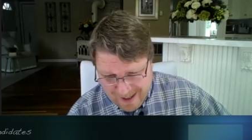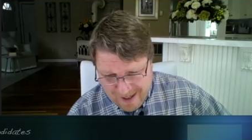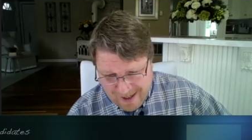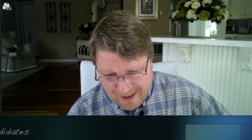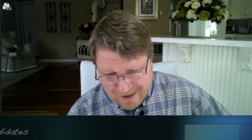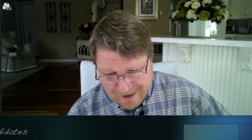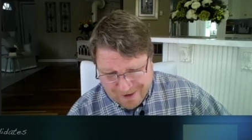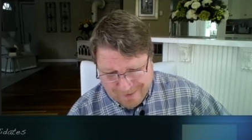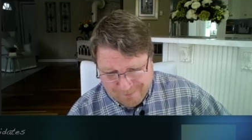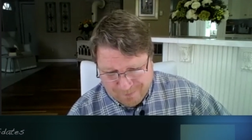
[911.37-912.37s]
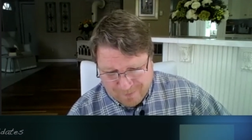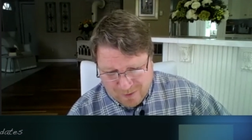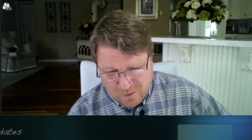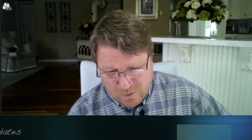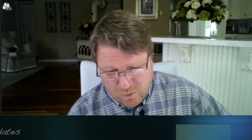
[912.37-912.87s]
Yes. Um,
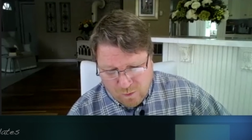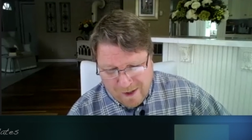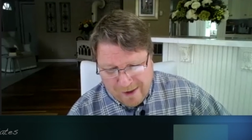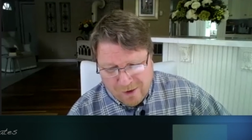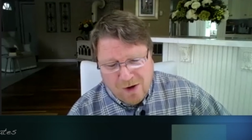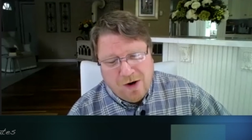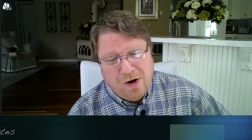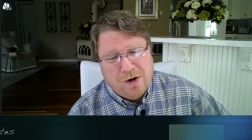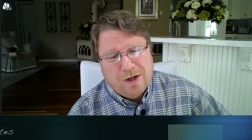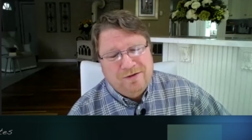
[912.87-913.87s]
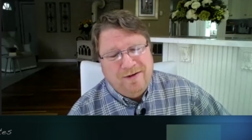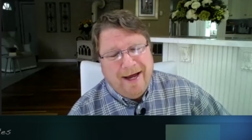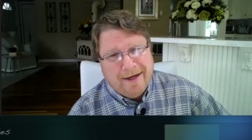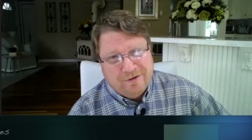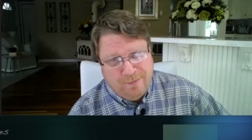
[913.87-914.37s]
where are
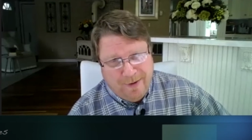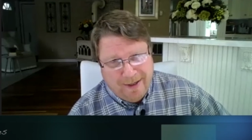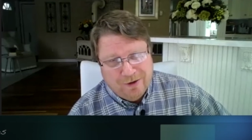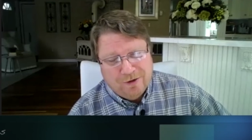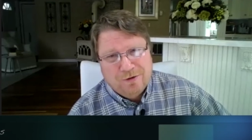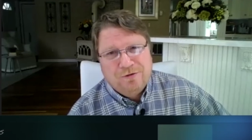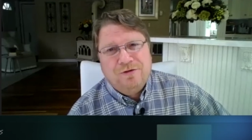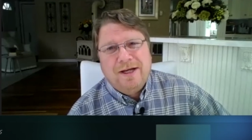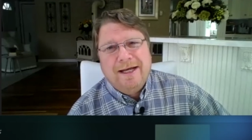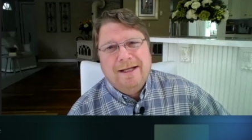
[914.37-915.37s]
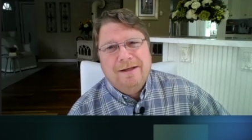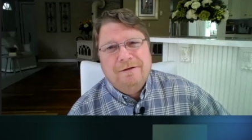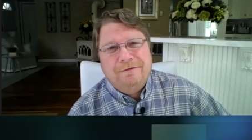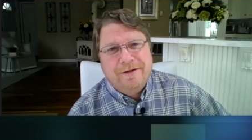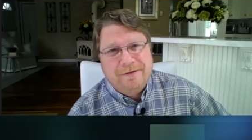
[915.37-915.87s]
taxpayers in
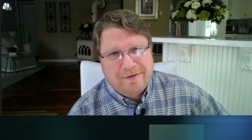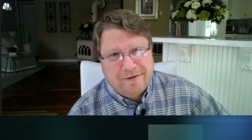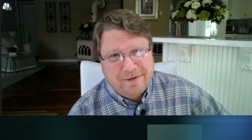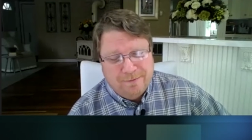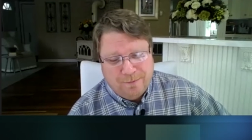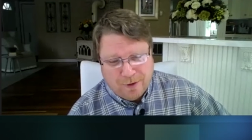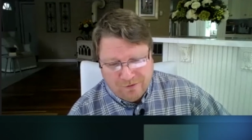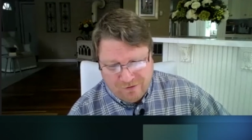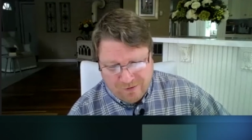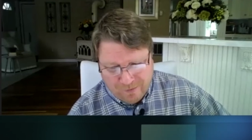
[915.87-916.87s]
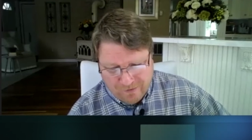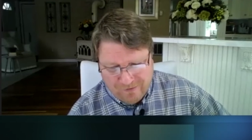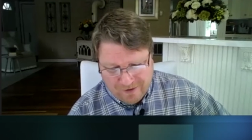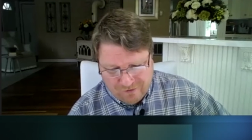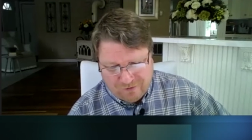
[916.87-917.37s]
the fifth
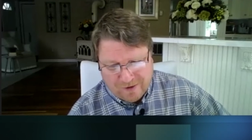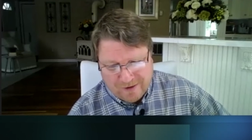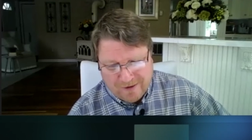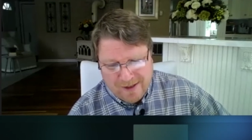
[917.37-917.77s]
Barnstable district